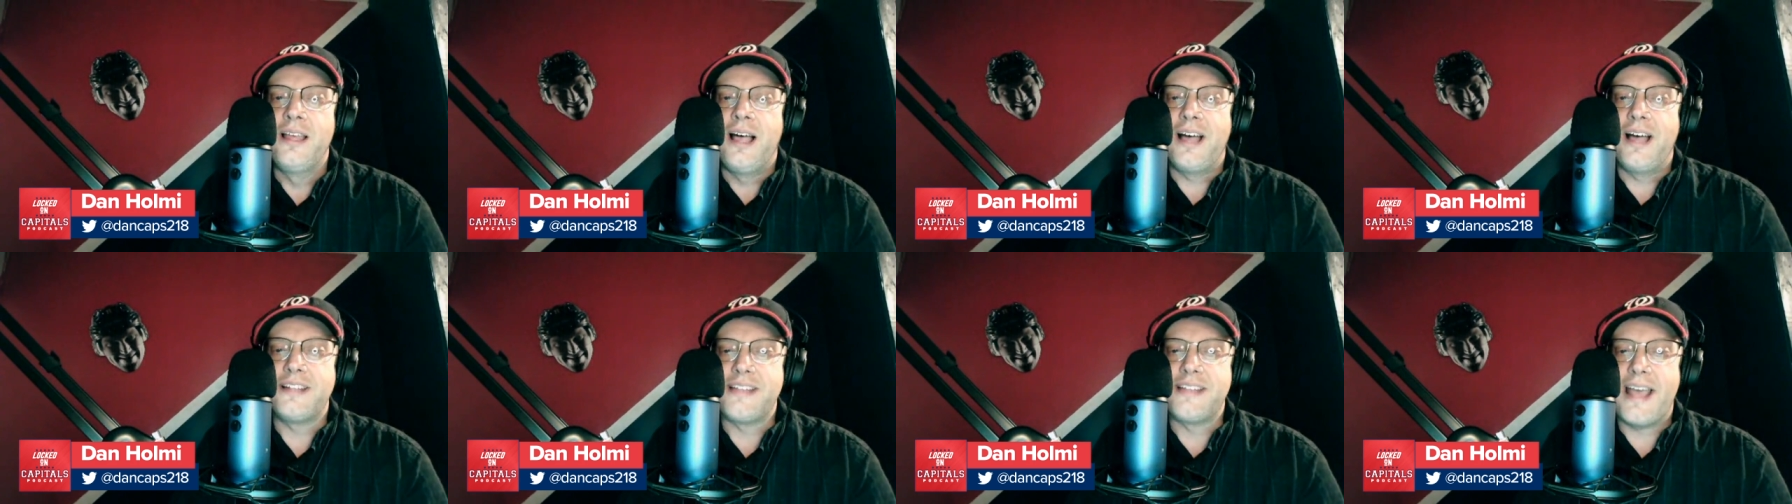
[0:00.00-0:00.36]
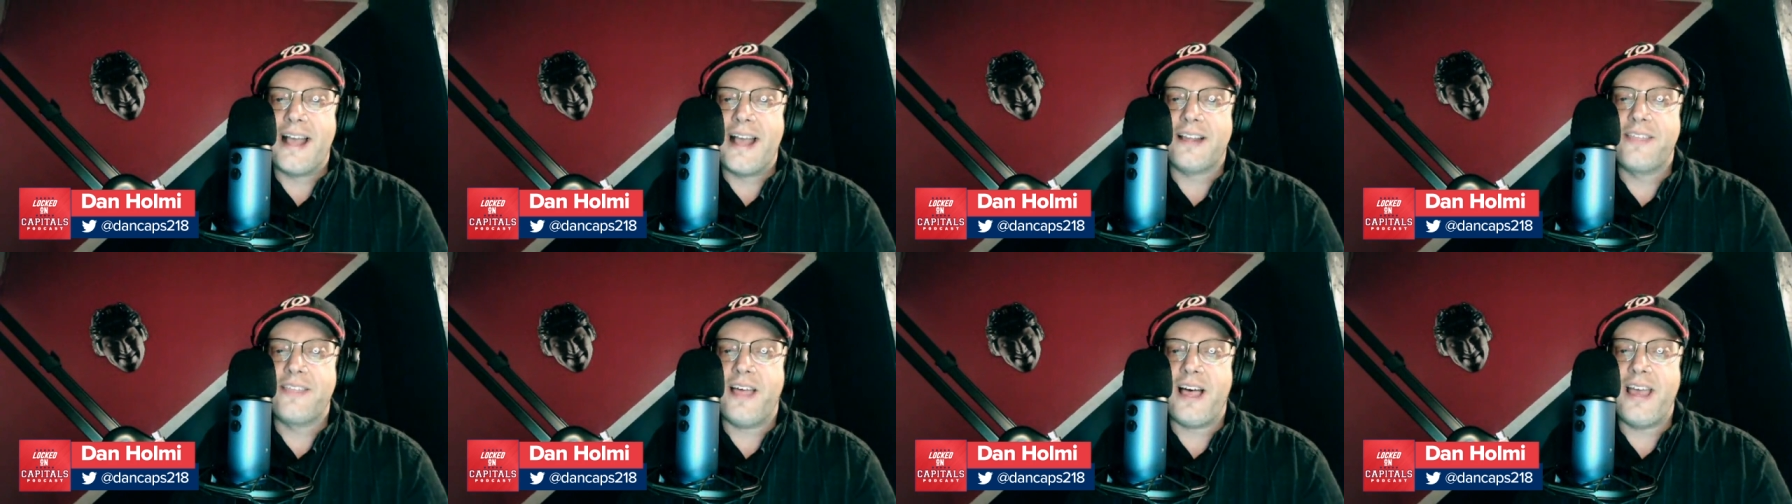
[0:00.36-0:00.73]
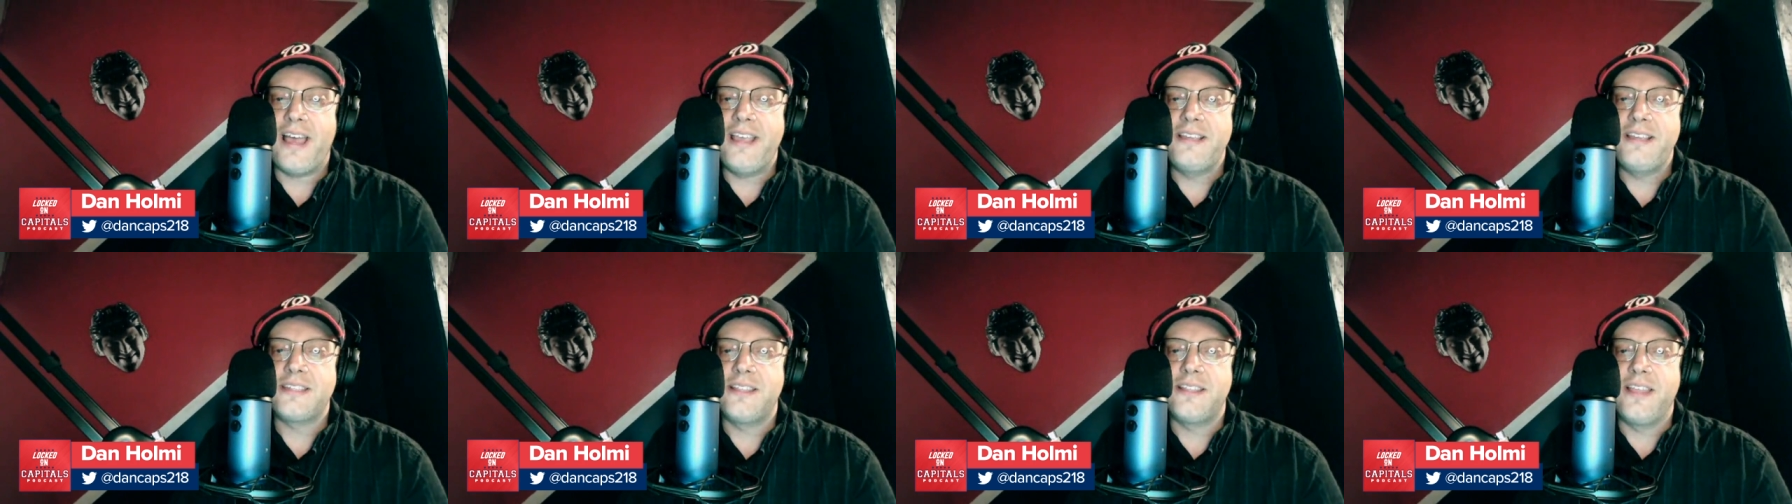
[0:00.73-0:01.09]
attack the
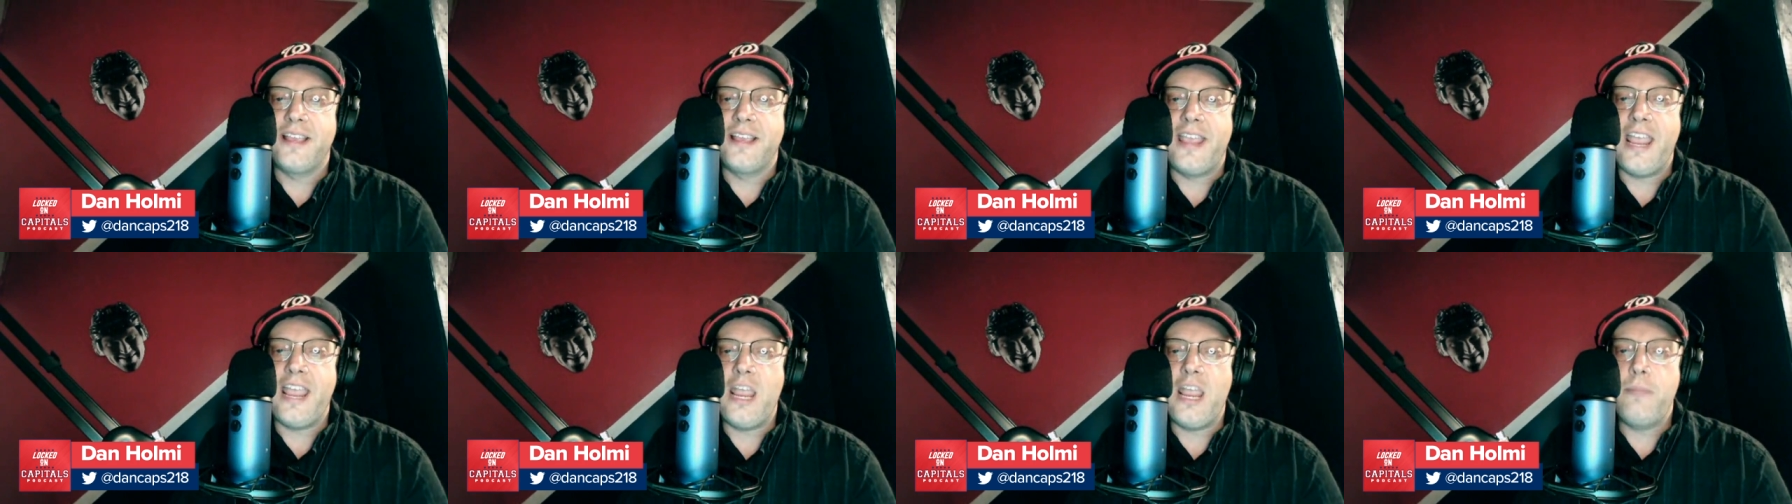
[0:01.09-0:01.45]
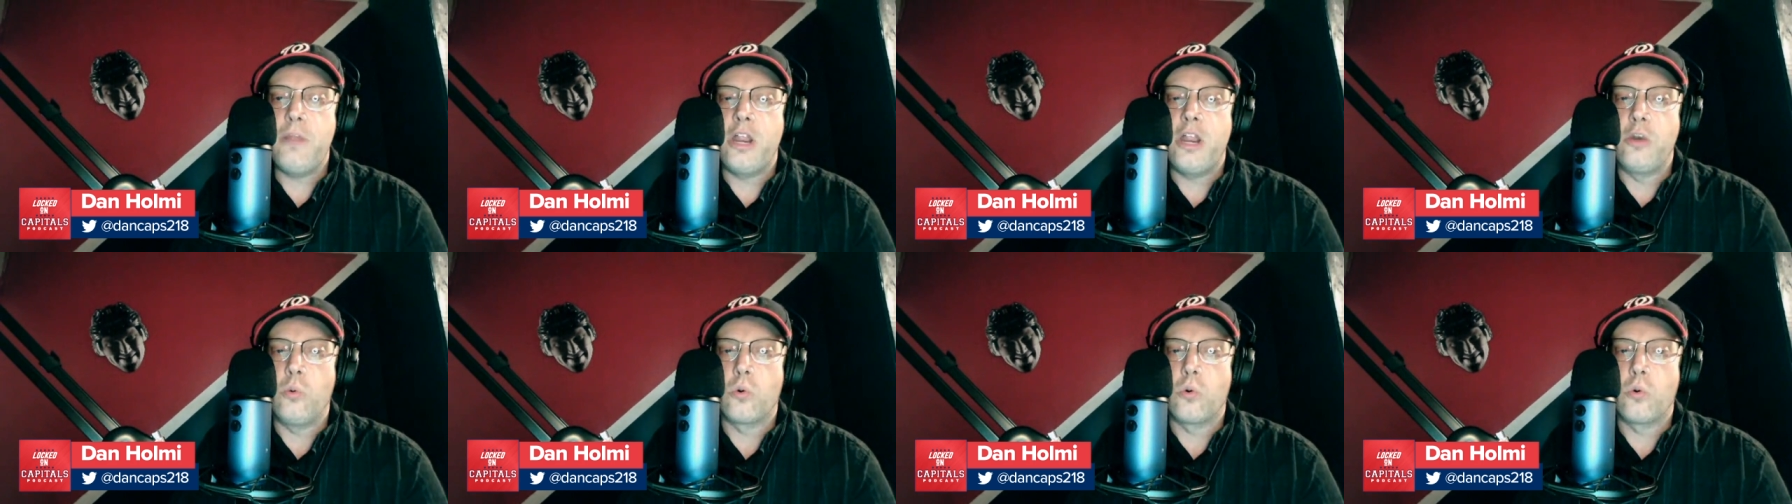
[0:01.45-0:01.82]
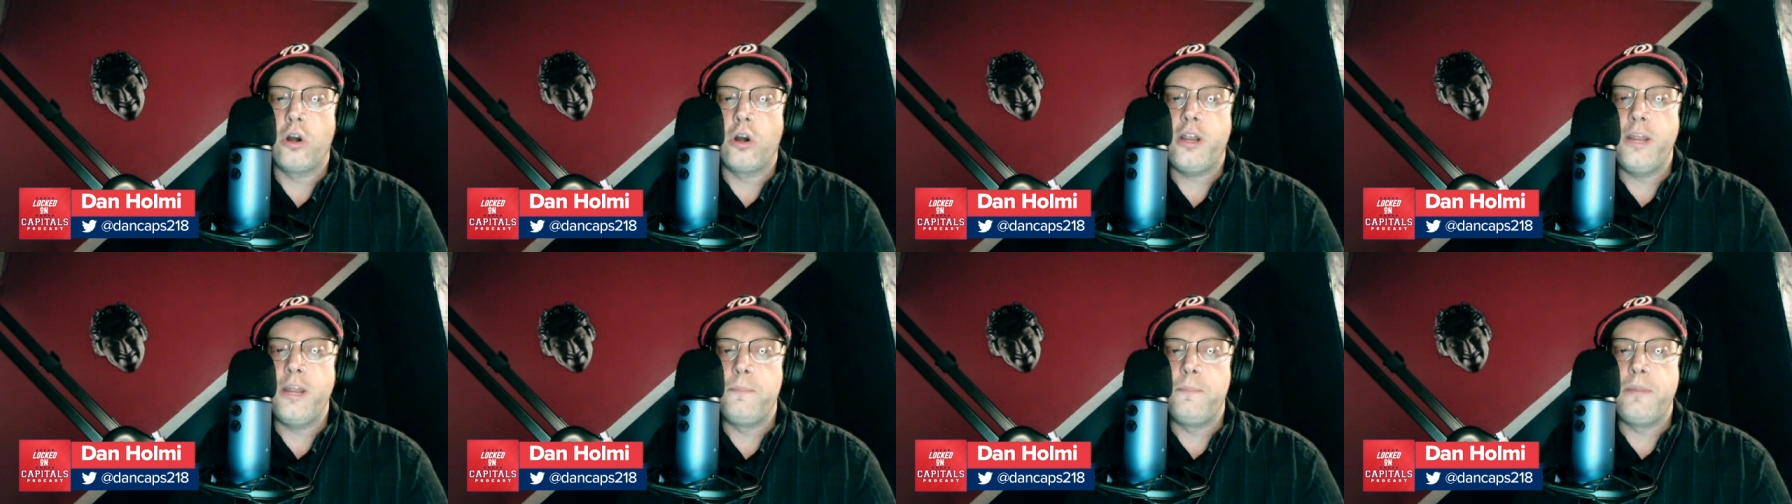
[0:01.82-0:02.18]
ice and the game and
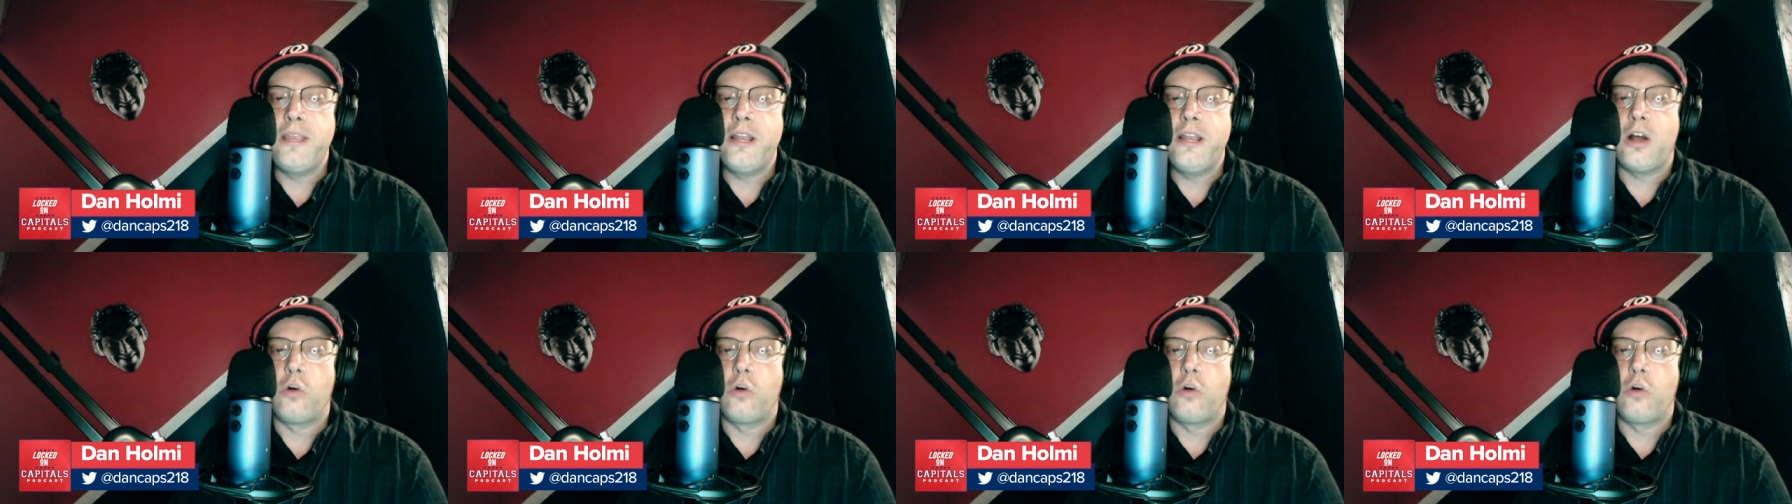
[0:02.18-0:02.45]
work and be